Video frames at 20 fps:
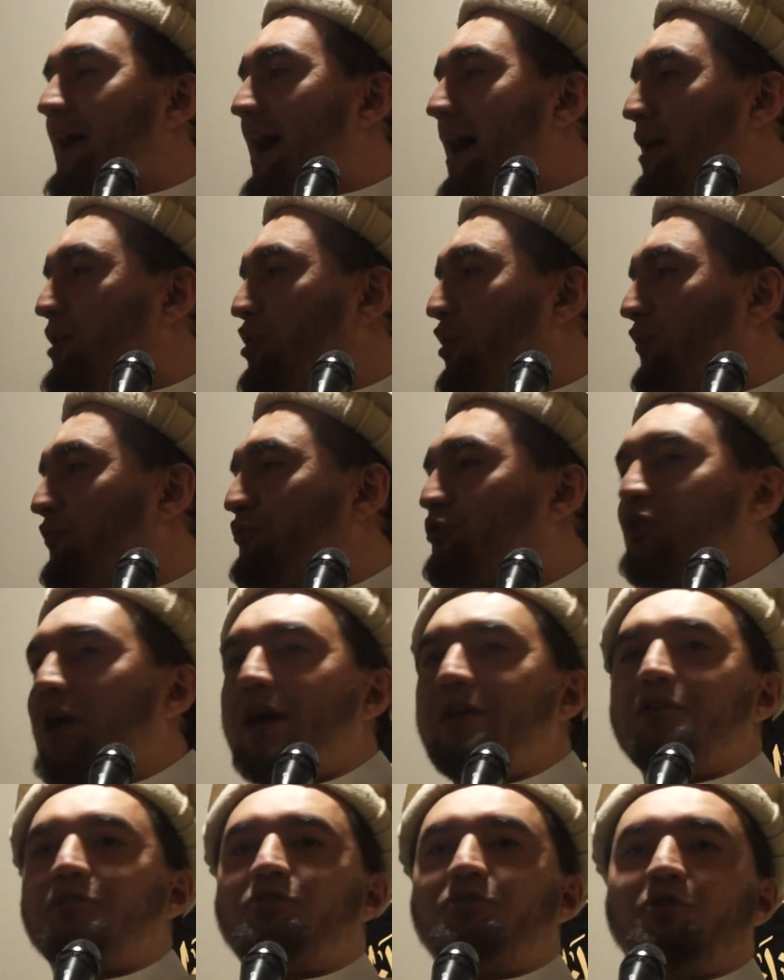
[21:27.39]
act of
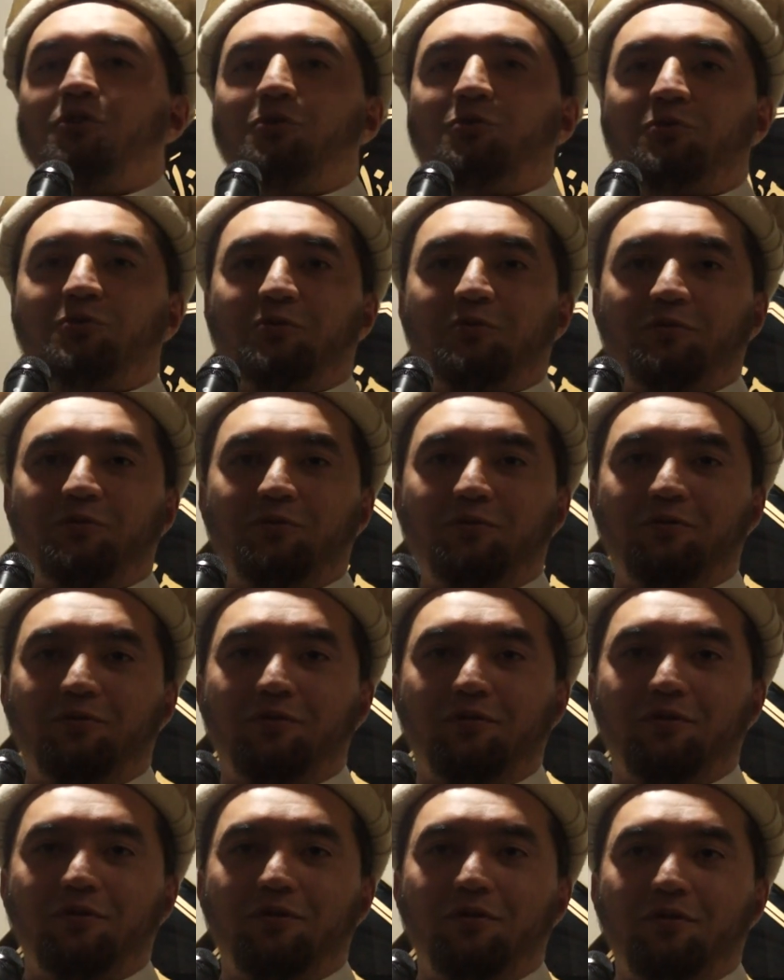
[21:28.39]
gratitude,
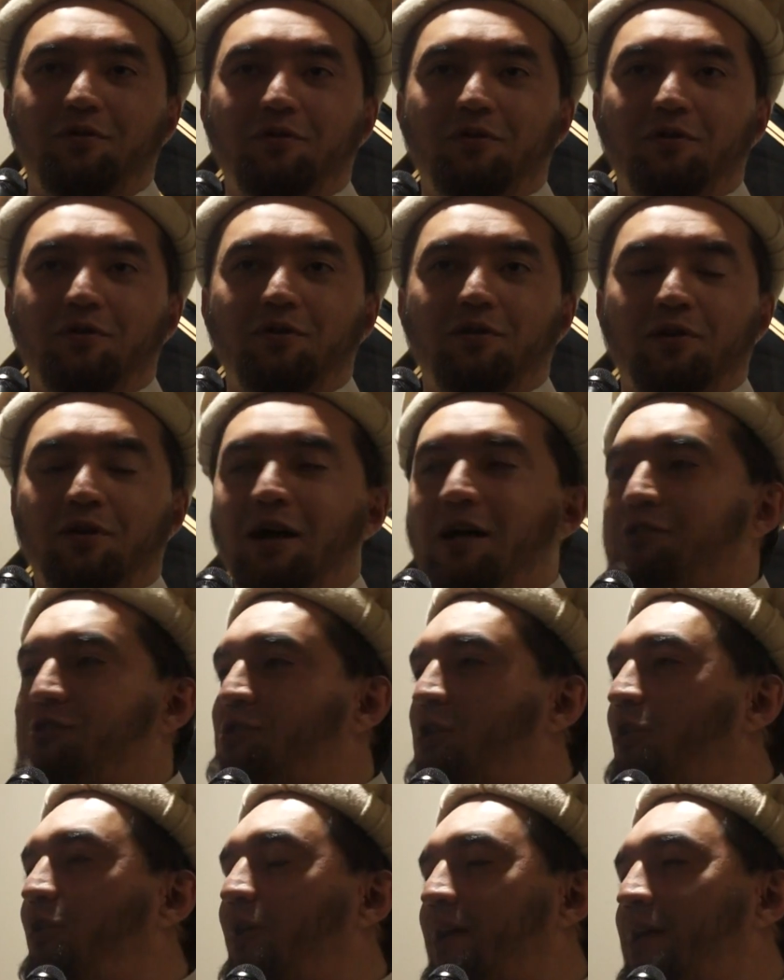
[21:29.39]
not
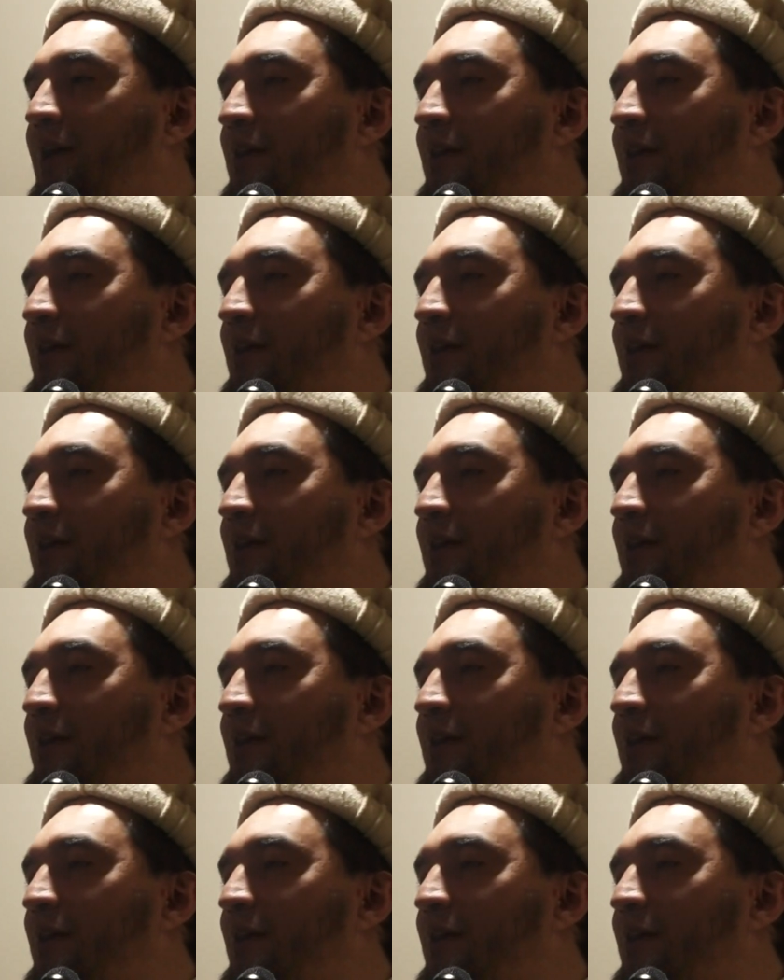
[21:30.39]
so we